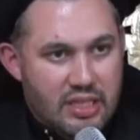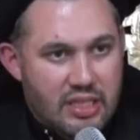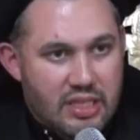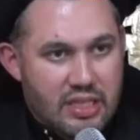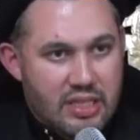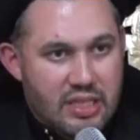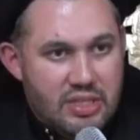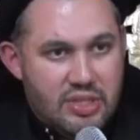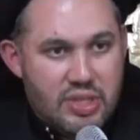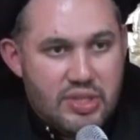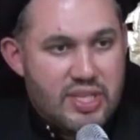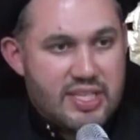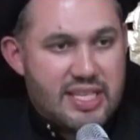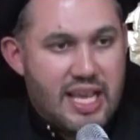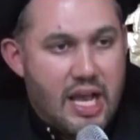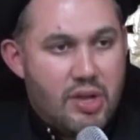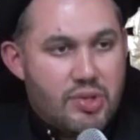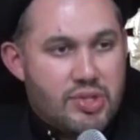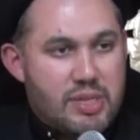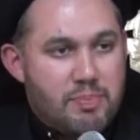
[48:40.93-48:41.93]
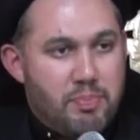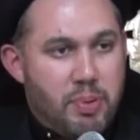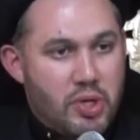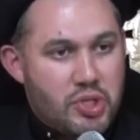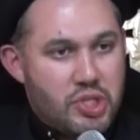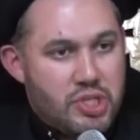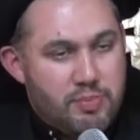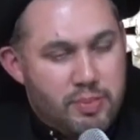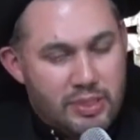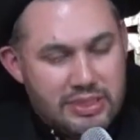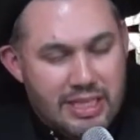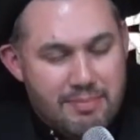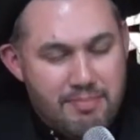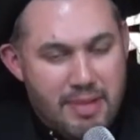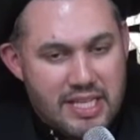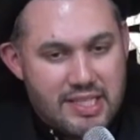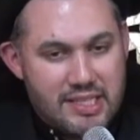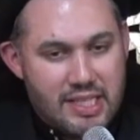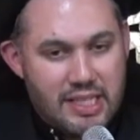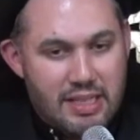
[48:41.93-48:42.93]
She says, How's it possible that my
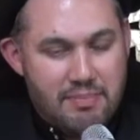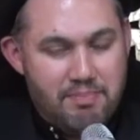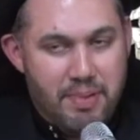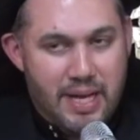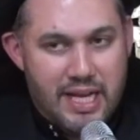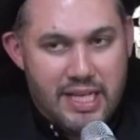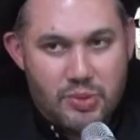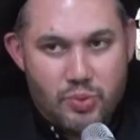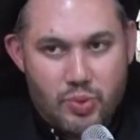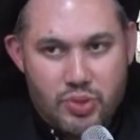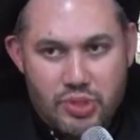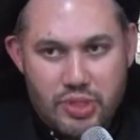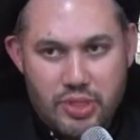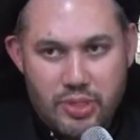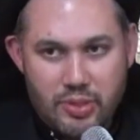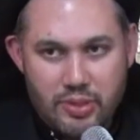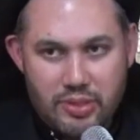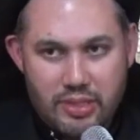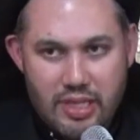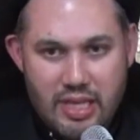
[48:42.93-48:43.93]
son Abbas was killed?